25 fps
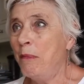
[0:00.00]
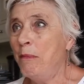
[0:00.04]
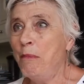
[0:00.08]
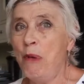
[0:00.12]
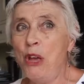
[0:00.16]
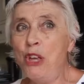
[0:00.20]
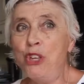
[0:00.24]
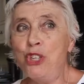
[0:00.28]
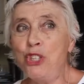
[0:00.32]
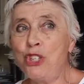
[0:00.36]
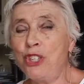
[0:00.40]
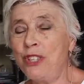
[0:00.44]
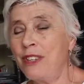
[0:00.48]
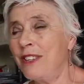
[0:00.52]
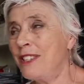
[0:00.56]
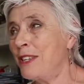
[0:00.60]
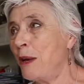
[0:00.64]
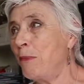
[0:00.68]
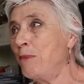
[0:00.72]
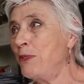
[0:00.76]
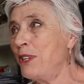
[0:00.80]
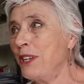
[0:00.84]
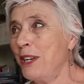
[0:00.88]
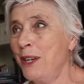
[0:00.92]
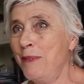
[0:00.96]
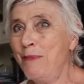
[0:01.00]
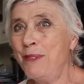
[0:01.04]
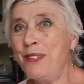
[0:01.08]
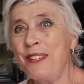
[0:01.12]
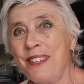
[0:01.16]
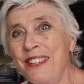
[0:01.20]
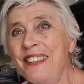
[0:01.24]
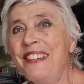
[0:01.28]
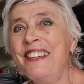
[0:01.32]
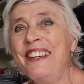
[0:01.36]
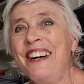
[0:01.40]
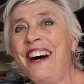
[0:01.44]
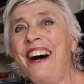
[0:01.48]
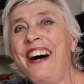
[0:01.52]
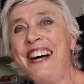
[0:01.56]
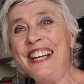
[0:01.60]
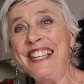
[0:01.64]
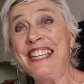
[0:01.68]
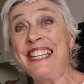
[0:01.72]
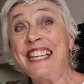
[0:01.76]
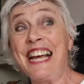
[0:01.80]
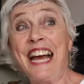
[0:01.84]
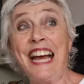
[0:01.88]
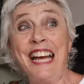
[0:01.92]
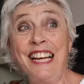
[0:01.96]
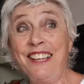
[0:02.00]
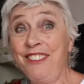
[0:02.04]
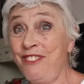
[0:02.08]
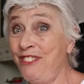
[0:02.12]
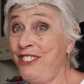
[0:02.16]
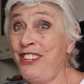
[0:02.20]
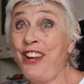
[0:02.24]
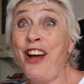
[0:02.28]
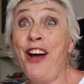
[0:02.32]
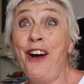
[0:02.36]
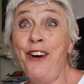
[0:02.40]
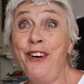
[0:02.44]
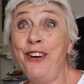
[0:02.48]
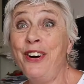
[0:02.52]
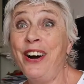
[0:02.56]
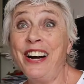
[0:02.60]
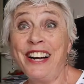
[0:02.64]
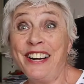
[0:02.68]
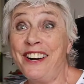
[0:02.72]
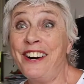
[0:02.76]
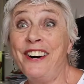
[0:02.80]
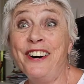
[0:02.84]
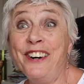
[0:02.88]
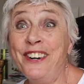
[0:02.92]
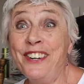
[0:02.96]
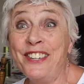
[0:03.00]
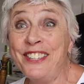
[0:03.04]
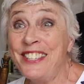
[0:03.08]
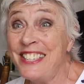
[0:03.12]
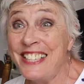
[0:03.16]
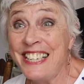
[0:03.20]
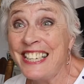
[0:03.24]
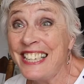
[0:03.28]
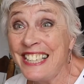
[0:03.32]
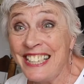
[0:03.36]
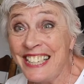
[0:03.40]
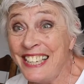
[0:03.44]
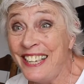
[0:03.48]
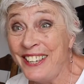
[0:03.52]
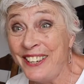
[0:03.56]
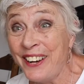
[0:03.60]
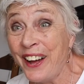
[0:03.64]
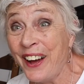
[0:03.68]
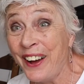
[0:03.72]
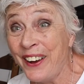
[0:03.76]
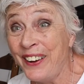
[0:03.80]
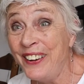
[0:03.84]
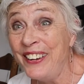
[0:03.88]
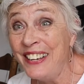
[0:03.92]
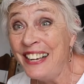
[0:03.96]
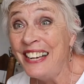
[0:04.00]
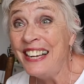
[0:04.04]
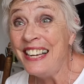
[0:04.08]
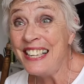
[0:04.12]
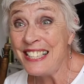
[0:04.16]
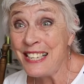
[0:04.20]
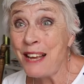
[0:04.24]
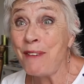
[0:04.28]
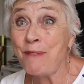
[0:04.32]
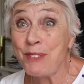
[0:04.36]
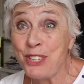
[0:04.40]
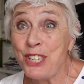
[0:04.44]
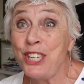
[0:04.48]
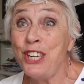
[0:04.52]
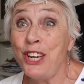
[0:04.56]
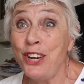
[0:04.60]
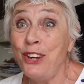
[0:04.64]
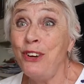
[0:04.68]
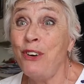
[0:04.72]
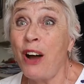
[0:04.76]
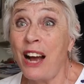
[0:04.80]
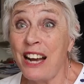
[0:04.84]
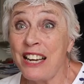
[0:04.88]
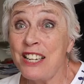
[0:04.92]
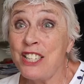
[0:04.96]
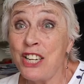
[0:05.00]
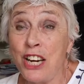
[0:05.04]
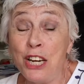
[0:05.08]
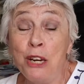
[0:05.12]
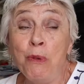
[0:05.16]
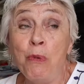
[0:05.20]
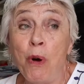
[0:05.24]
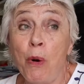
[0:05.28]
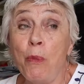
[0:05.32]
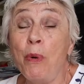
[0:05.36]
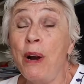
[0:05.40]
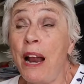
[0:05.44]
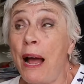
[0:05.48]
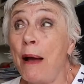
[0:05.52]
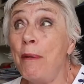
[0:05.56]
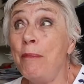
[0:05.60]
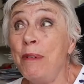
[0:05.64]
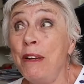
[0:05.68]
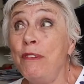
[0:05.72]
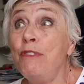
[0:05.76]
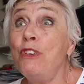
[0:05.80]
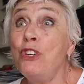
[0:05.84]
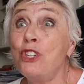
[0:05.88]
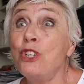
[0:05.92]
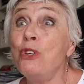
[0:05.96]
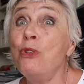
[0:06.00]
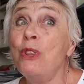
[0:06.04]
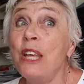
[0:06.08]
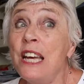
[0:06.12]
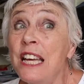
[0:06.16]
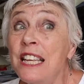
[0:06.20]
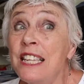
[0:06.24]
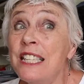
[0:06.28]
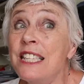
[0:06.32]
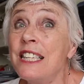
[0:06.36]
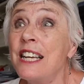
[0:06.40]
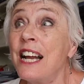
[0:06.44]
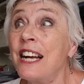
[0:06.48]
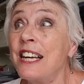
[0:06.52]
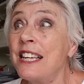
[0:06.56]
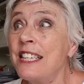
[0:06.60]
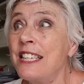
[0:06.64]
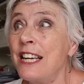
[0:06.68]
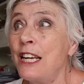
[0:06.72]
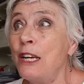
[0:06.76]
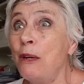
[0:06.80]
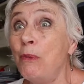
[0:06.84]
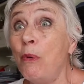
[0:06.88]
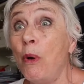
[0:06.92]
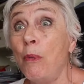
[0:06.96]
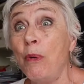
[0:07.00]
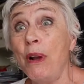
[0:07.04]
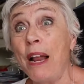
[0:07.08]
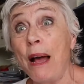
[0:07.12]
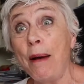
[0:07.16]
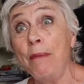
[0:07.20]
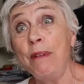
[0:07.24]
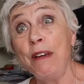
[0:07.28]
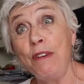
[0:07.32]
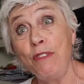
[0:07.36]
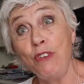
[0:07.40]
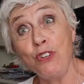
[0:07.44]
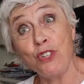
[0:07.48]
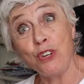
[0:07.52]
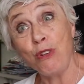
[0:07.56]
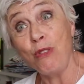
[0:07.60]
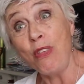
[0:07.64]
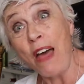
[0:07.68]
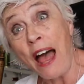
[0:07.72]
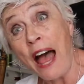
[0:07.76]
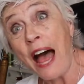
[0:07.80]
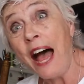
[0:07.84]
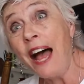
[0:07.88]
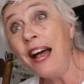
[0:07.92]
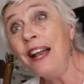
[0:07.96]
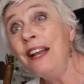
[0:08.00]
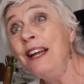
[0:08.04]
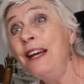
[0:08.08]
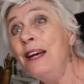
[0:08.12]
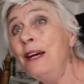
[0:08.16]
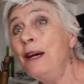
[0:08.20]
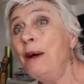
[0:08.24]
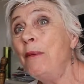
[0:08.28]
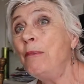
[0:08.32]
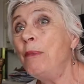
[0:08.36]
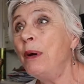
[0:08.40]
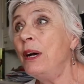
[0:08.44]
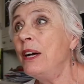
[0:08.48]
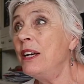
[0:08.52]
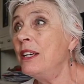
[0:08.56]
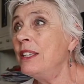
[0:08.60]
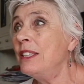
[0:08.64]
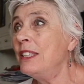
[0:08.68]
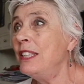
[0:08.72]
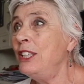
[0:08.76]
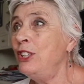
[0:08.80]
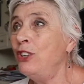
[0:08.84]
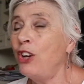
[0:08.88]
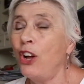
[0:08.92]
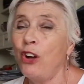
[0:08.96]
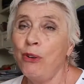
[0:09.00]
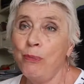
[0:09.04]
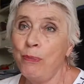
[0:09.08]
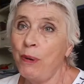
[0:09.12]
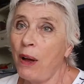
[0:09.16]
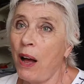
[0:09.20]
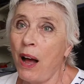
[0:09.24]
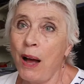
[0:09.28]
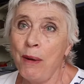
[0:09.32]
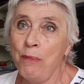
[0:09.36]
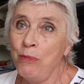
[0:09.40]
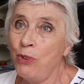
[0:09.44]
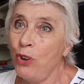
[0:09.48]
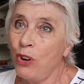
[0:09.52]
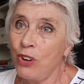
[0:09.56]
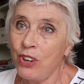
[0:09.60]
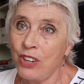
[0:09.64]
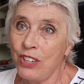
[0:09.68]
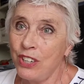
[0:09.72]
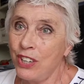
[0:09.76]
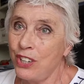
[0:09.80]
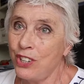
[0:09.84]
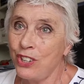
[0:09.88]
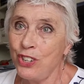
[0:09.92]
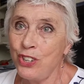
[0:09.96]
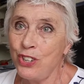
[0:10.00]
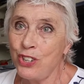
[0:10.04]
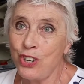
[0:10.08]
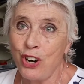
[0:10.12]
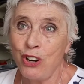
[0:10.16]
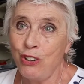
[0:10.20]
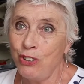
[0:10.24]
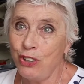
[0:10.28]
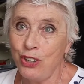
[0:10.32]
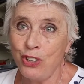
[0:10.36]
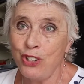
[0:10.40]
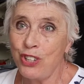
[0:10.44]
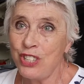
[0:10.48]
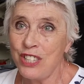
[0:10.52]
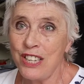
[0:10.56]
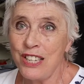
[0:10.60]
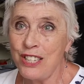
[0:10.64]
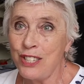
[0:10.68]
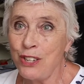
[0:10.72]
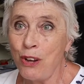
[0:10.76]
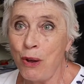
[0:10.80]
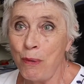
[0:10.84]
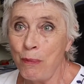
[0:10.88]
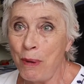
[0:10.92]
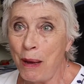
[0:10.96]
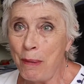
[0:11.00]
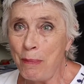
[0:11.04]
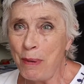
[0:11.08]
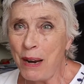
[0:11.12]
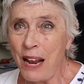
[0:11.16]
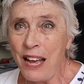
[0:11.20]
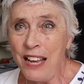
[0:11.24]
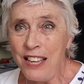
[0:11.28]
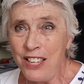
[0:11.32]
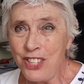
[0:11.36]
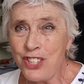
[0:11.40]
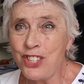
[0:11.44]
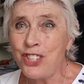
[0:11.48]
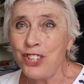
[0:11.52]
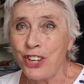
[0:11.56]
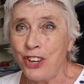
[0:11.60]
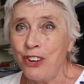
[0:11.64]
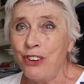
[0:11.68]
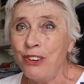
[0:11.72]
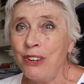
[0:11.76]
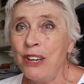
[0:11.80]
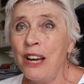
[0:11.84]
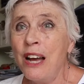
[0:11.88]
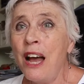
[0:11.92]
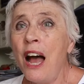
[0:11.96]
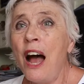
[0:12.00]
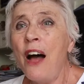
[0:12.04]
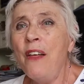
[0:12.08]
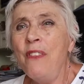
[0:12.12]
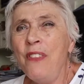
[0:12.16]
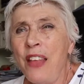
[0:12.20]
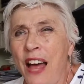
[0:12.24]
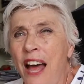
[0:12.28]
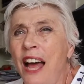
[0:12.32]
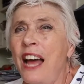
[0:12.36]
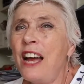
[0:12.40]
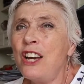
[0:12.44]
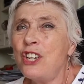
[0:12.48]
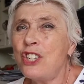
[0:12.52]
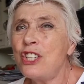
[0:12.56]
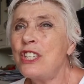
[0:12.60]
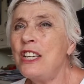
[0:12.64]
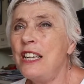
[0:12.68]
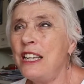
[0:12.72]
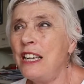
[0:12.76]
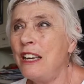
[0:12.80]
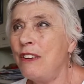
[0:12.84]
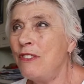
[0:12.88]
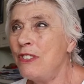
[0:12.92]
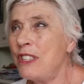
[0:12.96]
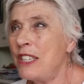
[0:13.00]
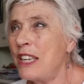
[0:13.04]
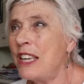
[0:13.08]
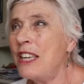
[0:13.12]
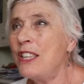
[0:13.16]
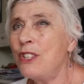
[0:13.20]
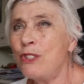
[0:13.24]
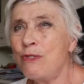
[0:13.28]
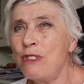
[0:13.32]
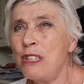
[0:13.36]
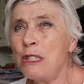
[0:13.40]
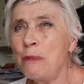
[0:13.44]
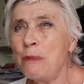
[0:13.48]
miss sometimes," I'd say, "No, I can't. You know, it's up to you. I can tell you what will happen if you do this, and I can tell you what will happen if you do that. But, you know, but I'm not going to control you because it's not my place to." And that actually gives kids